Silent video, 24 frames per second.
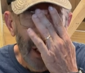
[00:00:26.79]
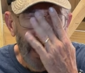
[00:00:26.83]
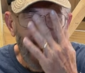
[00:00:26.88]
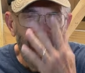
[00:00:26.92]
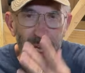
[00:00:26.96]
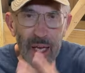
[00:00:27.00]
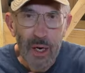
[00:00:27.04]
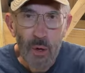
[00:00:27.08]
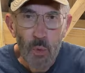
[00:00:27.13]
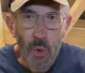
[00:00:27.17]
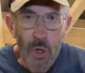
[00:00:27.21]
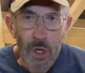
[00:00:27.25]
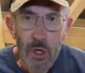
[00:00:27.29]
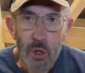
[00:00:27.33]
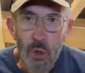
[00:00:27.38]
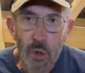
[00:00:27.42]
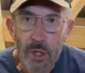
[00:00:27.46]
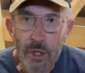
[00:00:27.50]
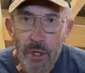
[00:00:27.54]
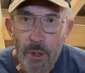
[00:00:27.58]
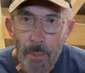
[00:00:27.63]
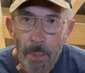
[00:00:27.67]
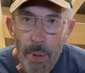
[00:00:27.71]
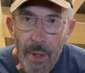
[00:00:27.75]
And we're
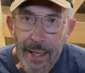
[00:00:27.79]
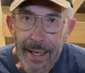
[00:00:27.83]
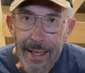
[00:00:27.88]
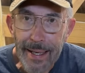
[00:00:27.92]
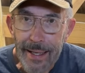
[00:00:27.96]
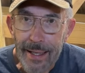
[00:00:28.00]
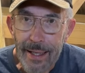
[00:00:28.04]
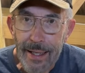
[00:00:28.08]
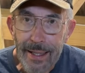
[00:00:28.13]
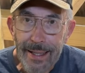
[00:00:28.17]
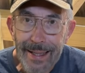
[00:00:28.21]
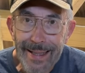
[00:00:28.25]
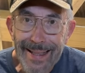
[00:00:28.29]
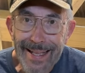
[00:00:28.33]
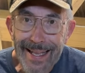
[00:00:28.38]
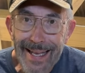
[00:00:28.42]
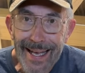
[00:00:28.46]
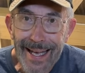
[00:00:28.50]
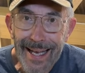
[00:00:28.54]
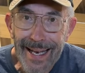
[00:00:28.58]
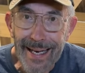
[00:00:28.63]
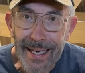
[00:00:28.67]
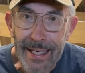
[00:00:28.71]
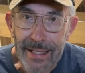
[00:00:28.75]
going to plant
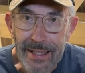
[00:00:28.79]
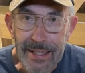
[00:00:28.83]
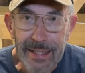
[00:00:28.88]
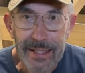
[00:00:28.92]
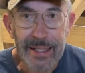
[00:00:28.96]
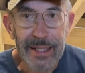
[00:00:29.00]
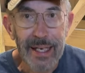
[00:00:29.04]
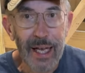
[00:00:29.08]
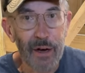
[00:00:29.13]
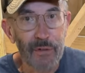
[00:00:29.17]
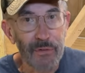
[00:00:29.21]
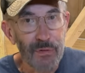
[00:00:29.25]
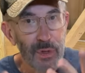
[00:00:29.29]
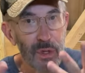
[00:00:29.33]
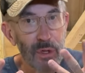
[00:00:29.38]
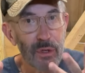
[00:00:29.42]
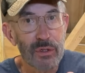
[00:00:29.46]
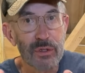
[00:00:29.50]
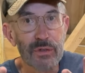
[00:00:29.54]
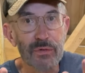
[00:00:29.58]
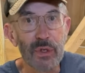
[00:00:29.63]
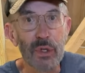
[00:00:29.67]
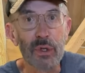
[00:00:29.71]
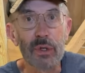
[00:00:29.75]
lettuce. Now, for those
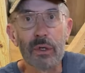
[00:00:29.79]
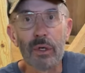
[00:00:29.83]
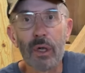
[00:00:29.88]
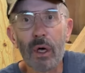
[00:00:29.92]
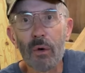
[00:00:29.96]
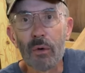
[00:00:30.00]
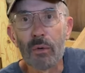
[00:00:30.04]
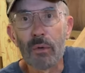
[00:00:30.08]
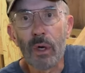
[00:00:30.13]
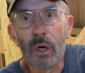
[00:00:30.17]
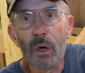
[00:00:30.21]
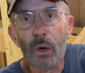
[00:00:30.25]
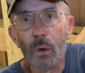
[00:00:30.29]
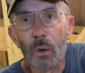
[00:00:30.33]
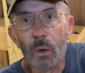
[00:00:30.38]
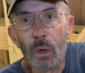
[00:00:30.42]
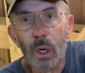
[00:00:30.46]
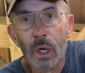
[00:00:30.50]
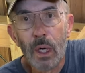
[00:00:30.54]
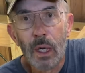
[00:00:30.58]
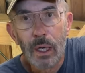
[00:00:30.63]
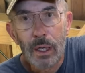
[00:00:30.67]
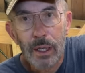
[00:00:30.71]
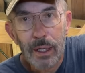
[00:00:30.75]
of you that don't know,
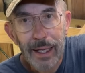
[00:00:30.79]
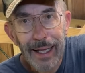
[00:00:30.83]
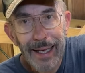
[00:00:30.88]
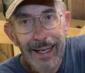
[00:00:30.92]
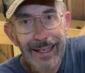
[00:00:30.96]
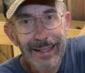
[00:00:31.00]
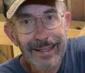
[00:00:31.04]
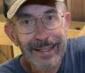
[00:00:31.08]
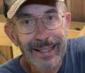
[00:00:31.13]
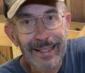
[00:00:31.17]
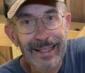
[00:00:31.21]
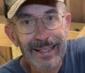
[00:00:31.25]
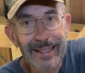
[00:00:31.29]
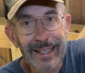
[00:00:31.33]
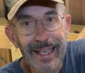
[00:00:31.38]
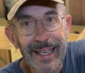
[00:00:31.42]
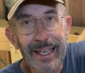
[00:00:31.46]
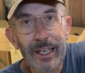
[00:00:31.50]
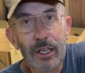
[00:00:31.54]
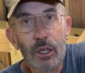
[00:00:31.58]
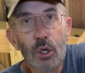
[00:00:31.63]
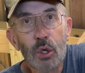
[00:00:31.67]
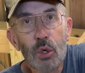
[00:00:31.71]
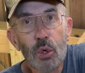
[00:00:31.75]
lettuce is a
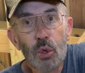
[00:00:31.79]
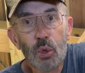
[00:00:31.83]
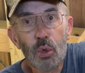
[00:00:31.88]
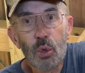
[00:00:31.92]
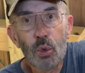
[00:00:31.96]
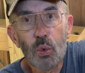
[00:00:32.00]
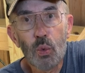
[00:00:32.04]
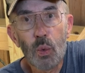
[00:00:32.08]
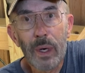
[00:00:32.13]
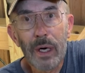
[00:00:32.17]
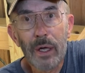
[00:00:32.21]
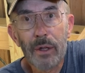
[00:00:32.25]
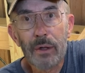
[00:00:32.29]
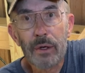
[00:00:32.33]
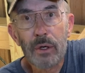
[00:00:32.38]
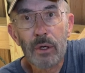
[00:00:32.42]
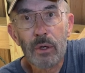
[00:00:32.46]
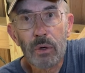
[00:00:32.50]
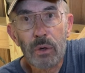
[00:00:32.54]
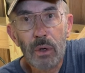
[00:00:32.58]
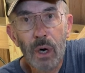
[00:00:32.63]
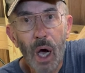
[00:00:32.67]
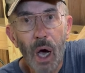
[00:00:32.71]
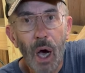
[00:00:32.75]
cool weather
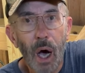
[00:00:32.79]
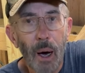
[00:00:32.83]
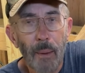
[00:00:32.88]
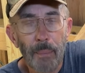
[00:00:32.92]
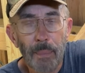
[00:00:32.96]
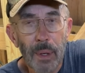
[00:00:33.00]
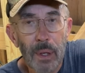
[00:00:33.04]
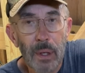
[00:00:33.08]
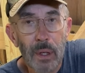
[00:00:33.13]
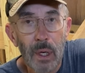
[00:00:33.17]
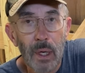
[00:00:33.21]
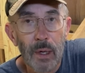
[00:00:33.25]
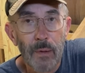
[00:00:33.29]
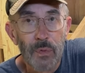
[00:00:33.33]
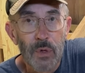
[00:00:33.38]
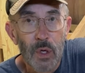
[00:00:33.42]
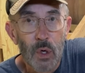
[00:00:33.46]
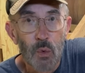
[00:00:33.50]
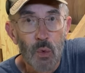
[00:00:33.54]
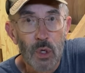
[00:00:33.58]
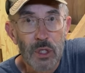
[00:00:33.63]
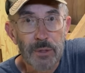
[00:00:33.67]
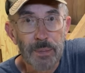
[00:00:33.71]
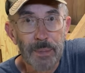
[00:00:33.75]
crop,
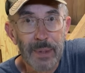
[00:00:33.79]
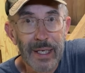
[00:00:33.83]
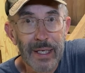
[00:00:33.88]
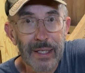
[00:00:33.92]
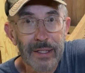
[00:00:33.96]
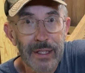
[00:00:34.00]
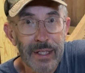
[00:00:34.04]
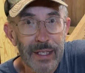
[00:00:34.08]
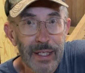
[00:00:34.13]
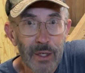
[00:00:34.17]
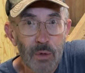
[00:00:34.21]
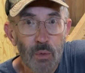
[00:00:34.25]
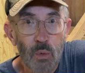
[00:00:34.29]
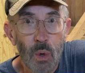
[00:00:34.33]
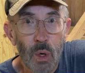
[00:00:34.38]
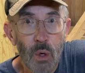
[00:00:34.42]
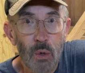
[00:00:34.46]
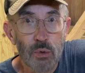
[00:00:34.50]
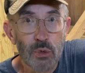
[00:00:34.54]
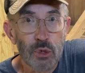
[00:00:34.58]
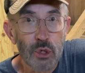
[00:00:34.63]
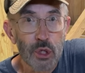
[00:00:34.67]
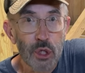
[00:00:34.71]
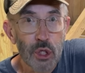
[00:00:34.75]
which means it
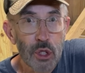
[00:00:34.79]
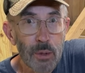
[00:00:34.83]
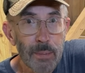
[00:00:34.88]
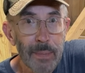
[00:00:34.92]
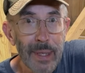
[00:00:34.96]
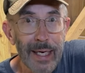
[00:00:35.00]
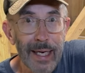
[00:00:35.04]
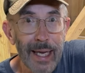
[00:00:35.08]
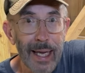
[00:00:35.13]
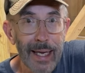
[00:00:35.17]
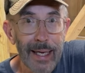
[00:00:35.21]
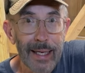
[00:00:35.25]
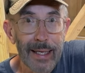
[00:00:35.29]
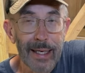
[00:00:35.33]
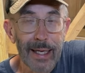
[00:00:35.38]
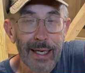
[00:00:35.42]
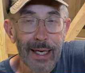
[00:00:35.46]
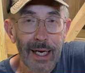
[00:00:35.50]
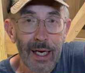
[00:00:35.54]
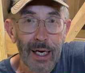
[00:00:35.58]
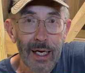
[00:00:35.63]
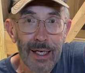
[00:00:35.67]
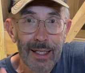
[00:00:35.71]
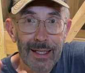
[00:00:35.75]
won't germinate
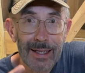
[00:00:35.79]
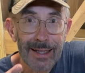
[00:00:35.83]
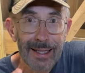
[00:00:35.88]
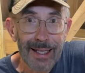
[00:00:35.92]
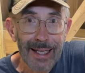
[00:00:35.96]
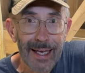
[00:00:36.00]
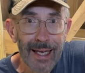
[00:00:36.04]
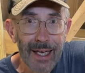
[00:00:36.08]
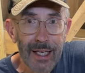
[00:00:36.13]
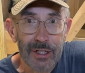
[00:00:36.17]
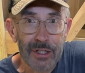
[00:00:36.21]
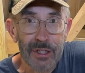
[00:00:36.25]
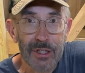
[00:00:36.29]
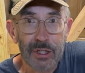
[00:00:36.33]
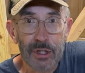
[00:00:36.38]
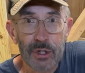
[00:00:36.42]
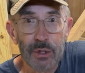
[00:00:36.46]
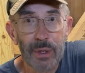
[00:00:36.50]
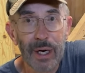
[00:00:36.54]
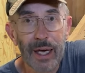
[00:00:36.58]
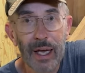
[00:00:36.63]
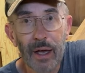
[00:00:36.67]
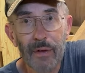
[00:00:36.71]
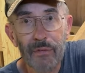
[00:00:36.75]
unless
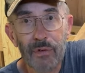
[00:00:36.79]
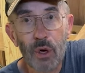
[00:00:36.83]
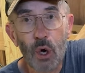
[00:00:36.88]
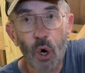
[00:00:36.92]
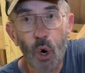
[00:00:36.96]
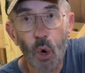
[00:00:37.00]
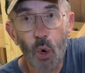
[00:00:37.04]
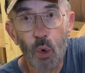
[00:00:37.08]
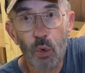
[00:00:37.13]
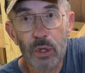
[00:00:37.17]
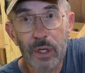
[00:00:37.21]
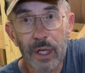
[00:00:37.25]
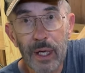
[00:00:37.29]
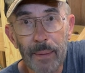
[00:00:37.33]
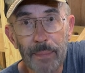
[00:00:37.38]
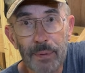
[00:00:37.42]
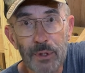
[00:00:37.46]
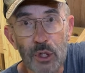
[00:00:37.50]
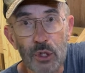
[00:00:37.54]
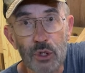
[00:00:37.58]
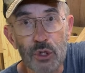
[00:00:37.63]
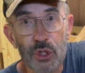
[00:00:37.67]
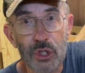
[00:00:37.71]
you have cold temperatures.